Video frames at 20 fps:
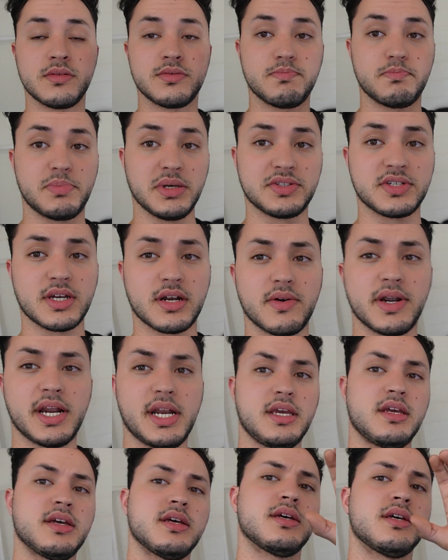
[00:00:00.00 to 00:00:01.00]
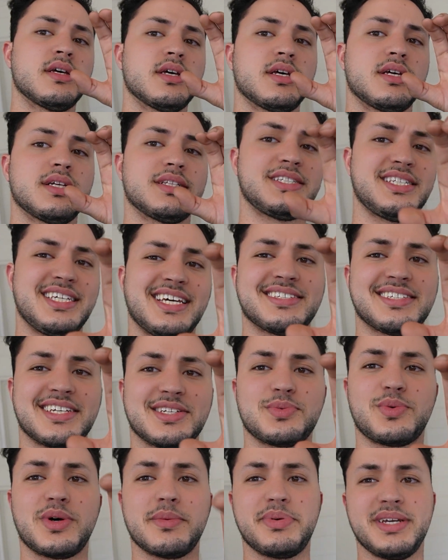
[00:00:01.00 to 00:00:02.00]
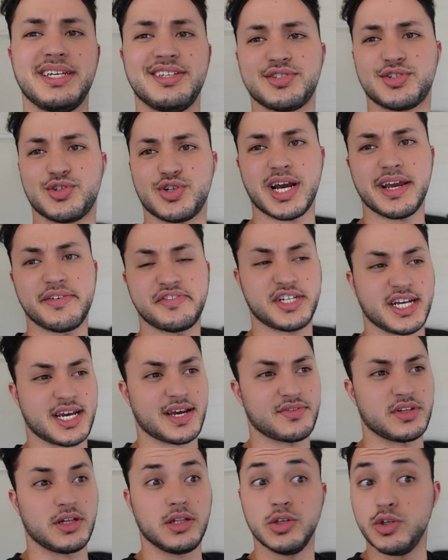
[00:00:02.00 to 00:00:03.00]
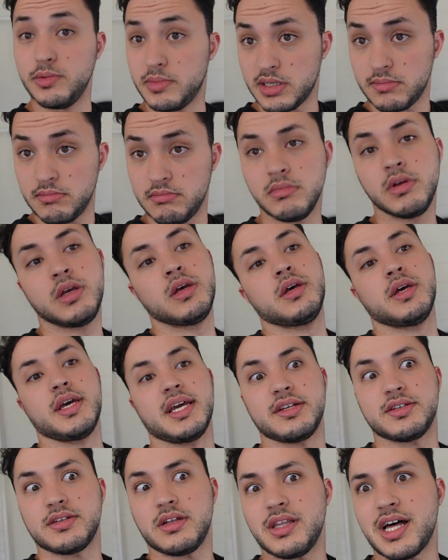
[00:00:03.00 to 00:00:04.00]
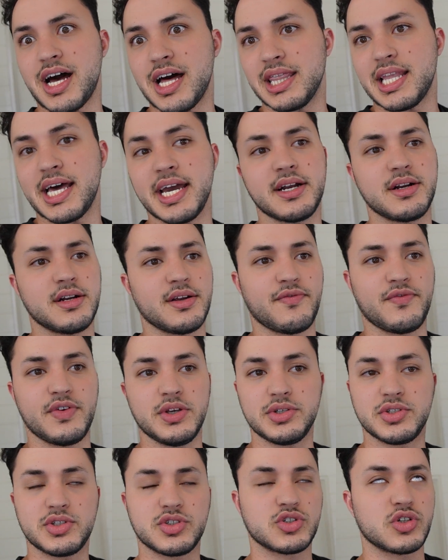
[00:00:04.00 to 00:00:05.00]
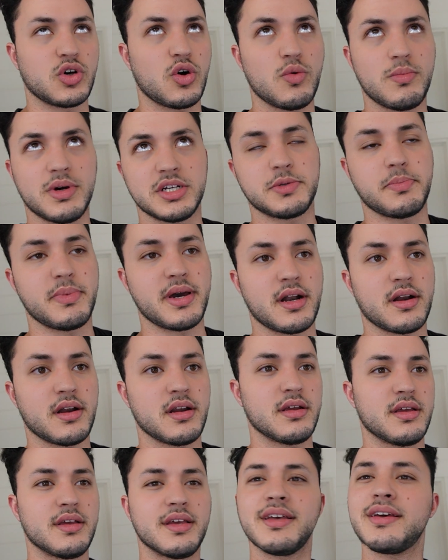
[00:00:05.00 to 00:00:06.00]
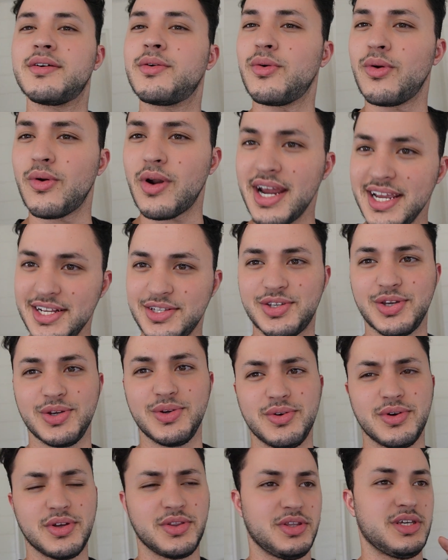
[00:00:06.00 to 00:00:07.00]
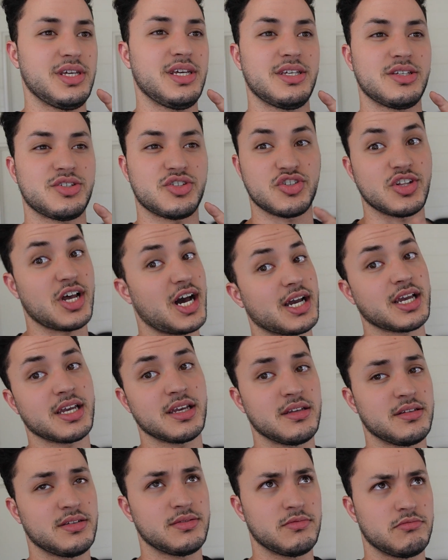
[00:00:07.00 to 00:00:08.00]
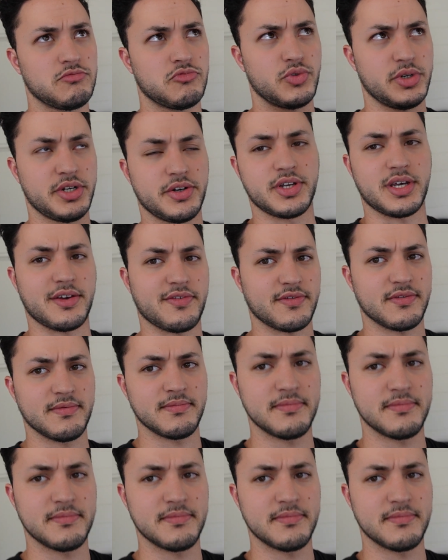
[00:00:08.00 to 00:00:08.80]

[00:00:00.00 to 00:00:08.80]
built 10R80, DSS one piece, drive shaft, aluminum. It is a lot lighter. It feels so much better. Right to the stock rear diff.